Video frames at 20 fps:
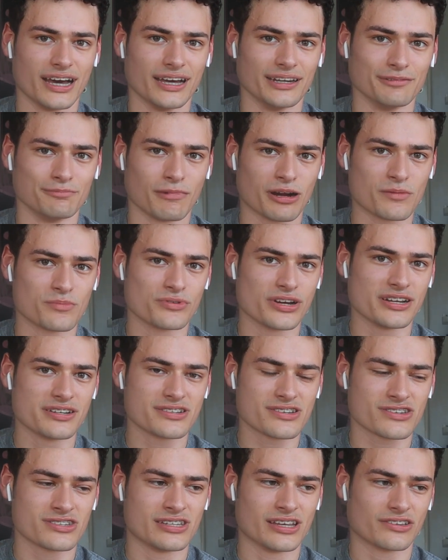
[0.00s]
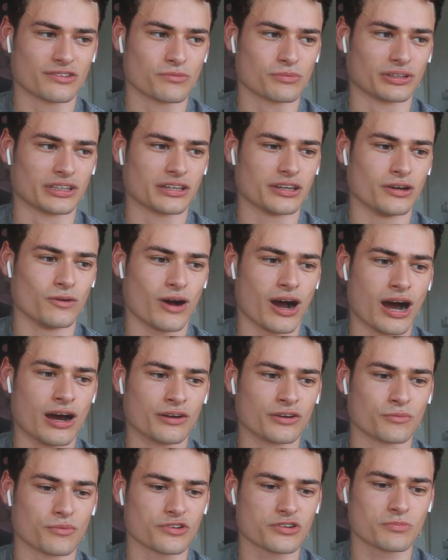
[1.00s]
And my brain just doesn't really know
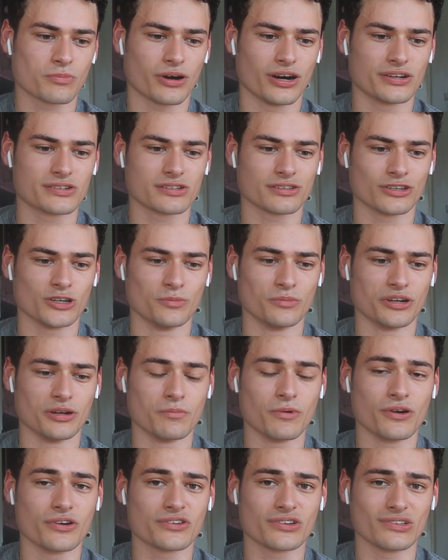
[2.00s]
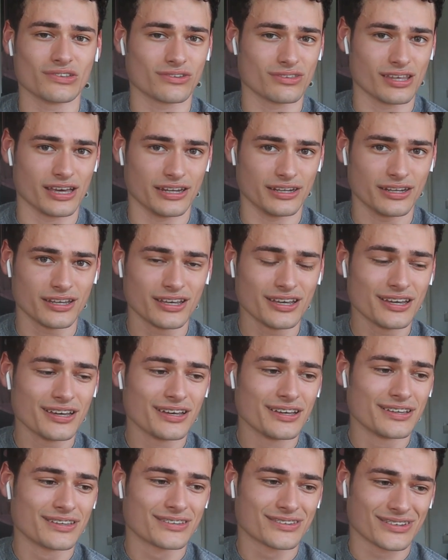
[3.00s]
how to respond to human emotions then.
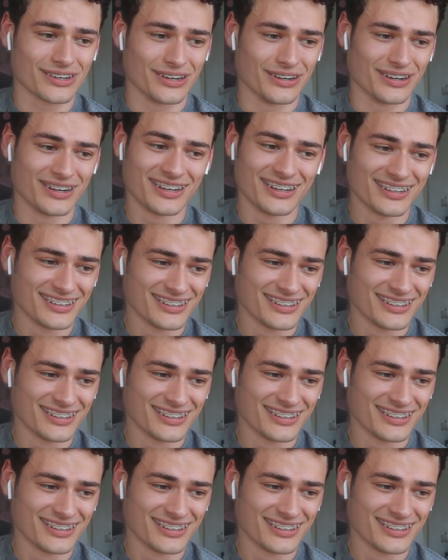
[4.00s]
So,